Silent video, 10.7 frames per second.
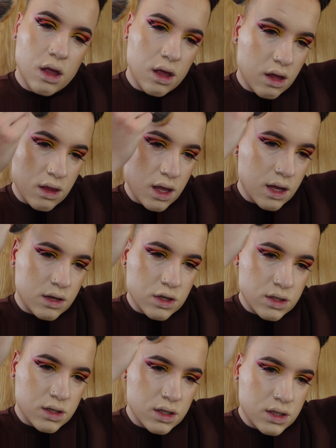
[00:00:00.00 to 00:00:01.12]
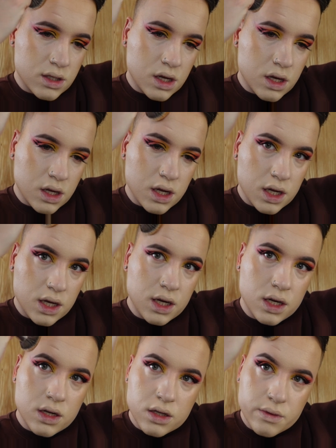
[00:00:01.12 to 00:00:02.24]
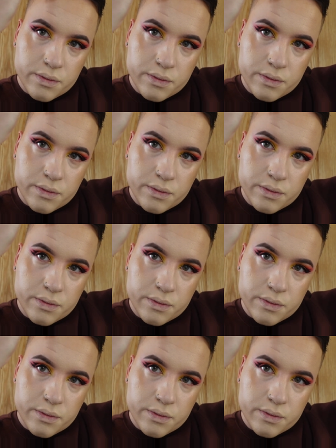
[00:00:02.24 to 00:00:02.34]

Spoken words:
And then just this side.